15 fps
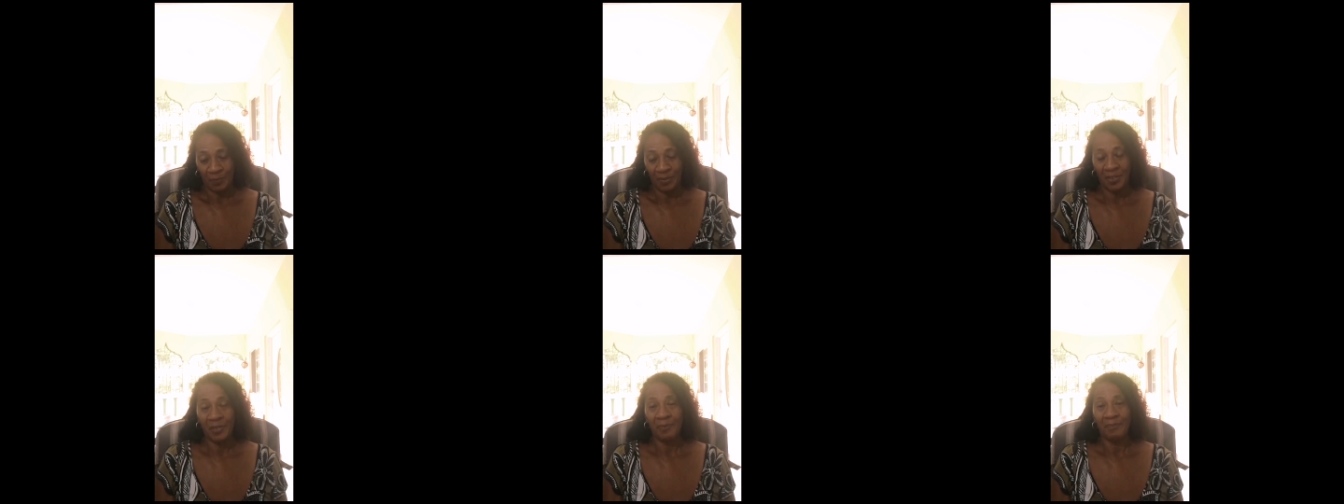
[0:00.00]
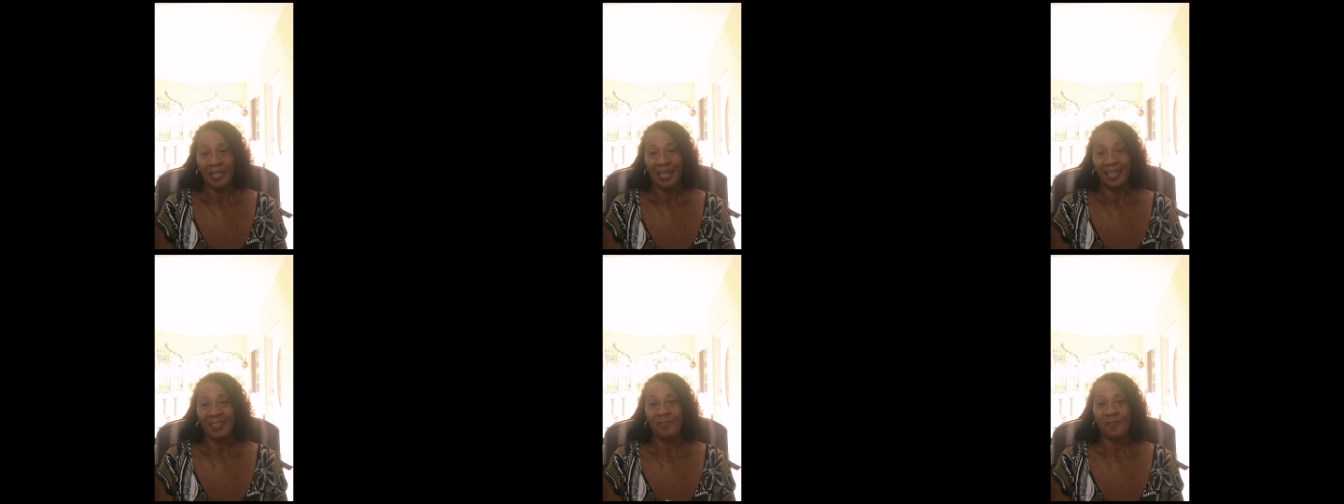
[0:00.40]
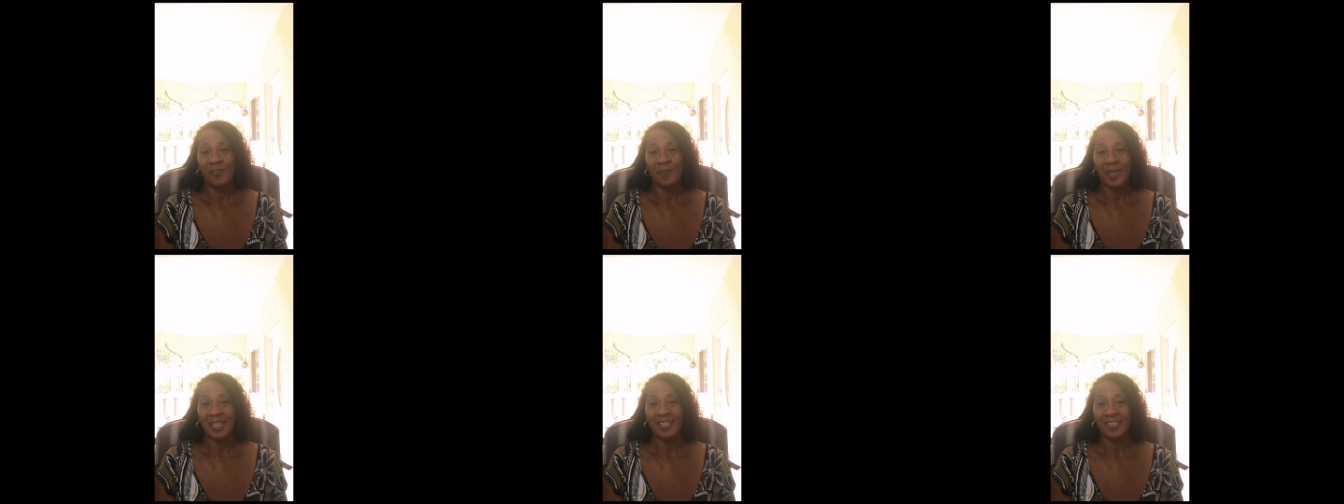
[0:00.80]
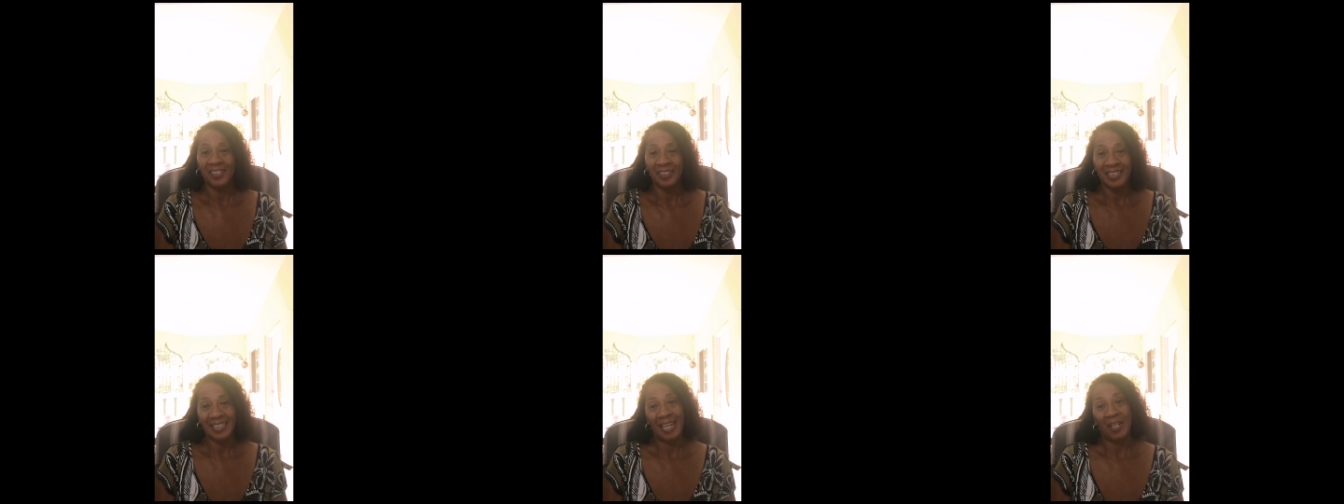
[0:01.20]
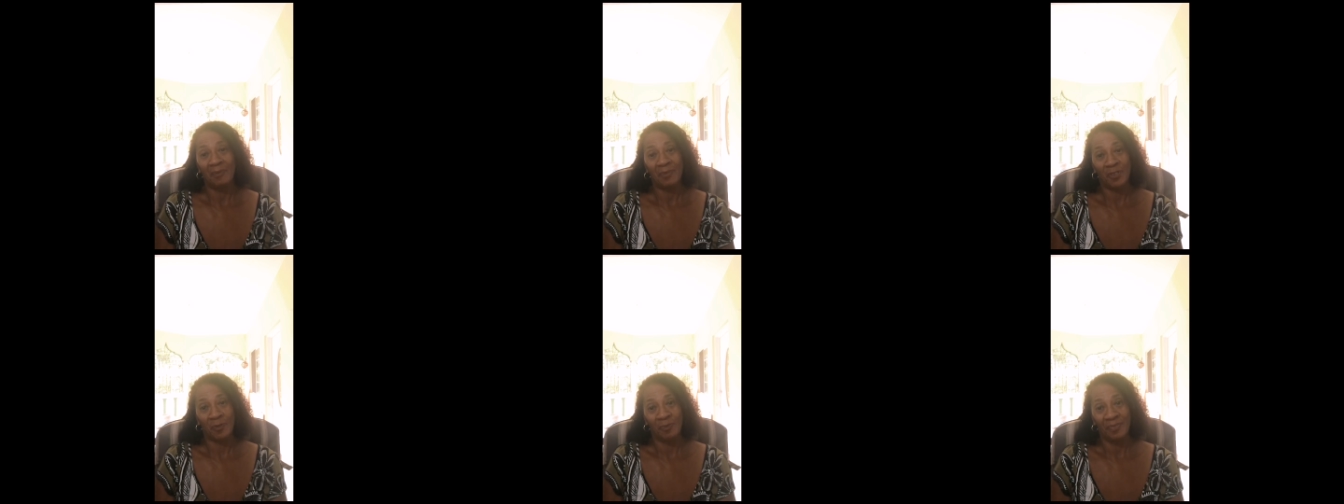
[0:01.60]
that information has
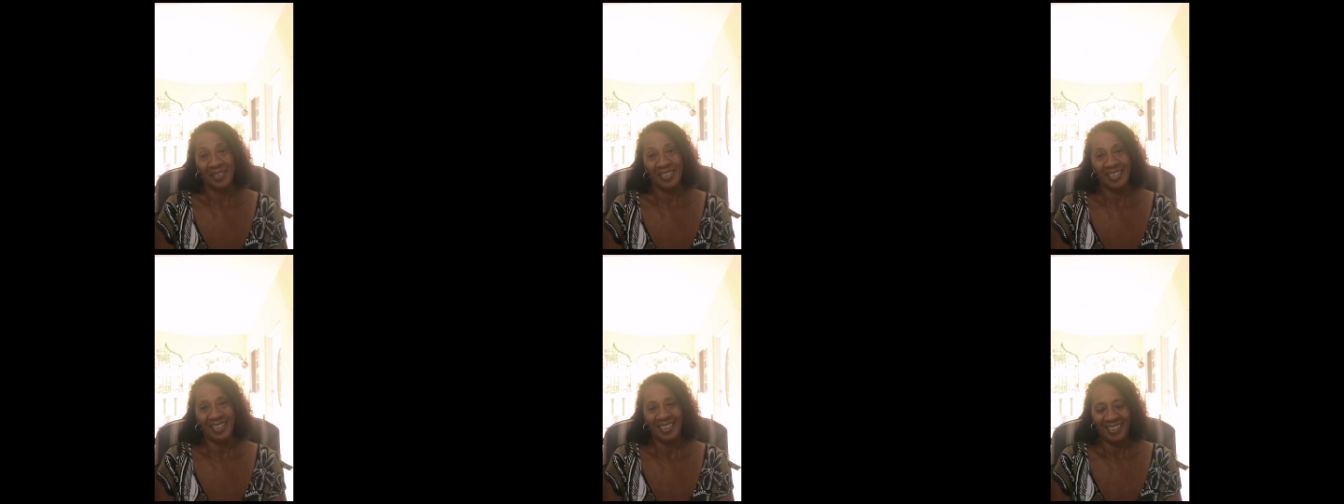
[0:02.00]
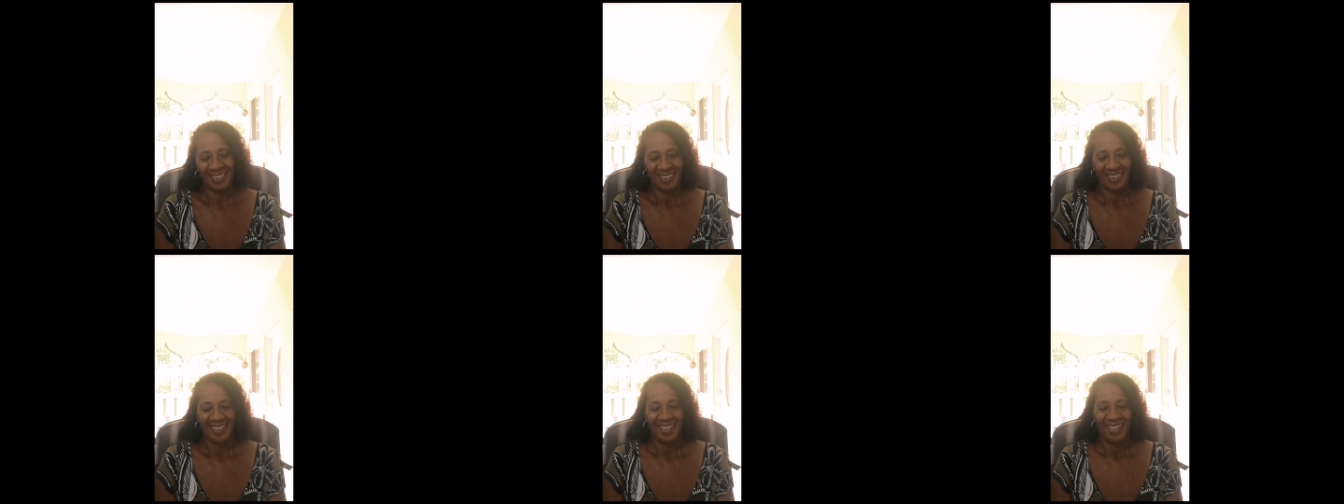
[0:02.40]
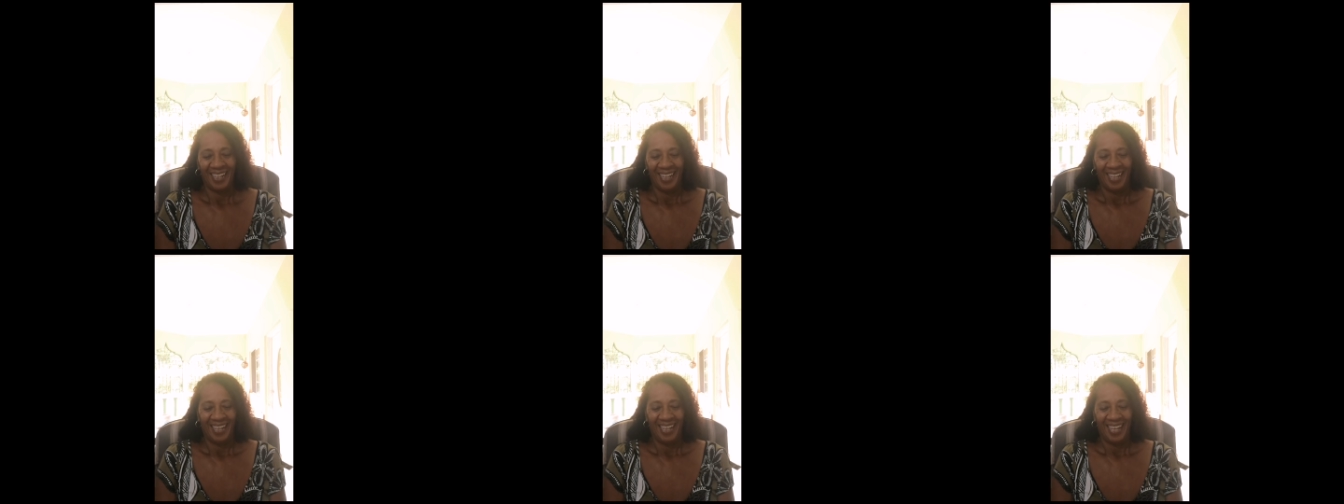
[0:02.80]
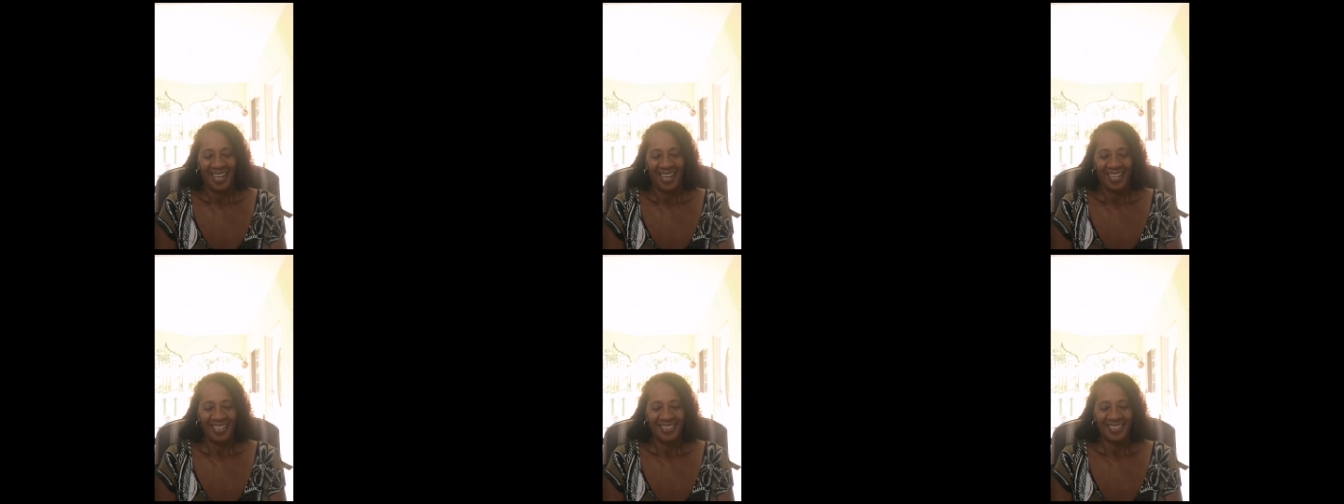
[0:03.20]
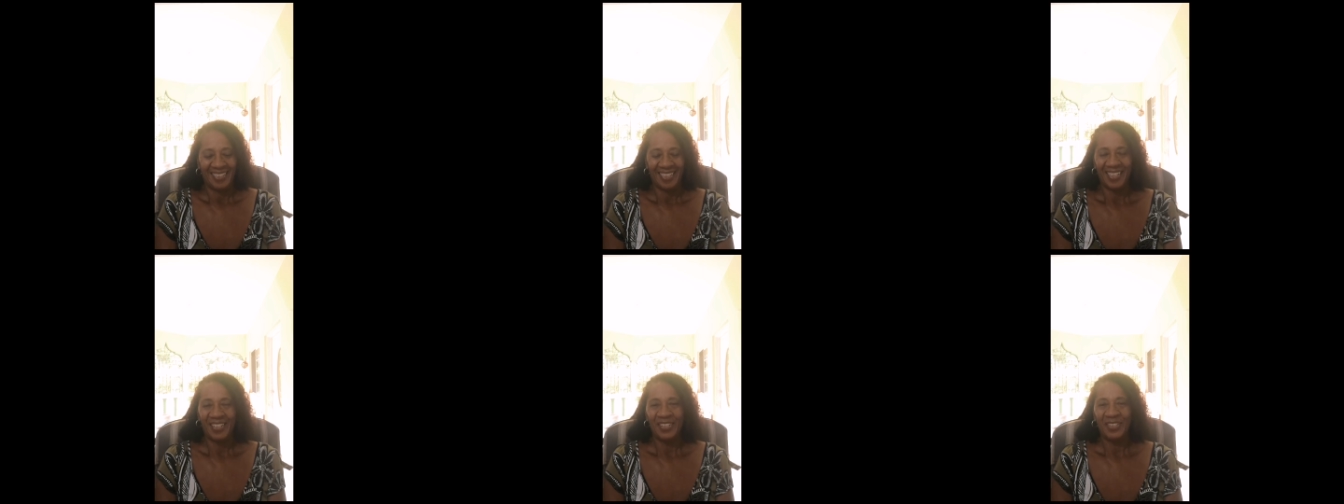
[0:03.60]
helped somebody. And